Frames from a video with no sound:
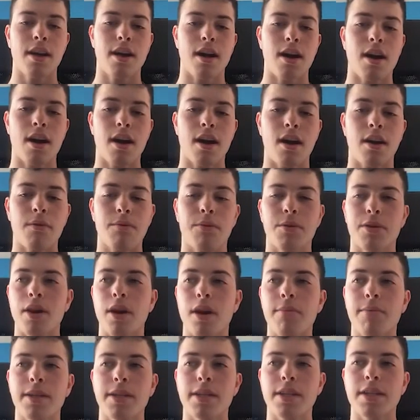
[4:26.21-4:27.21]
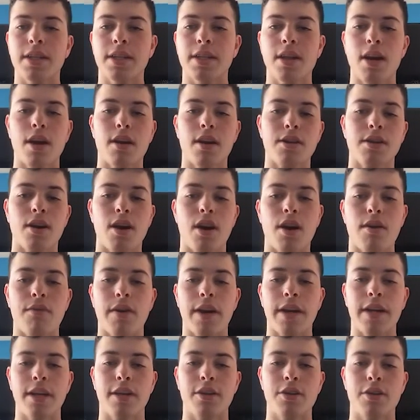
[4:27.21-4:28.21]
we're obviously not taught
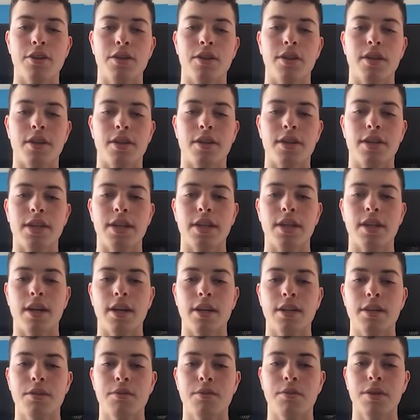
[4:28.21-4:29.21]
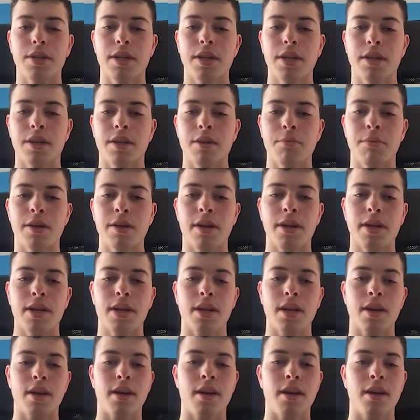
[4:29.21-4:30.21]
financial literacy in high school here in
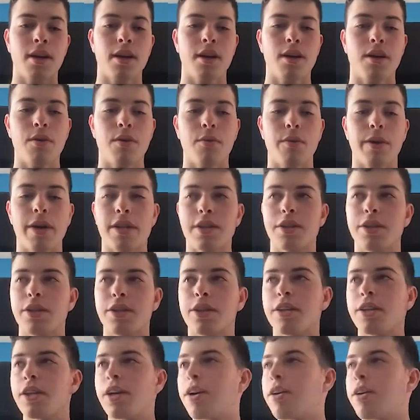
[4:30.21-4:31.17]
America, which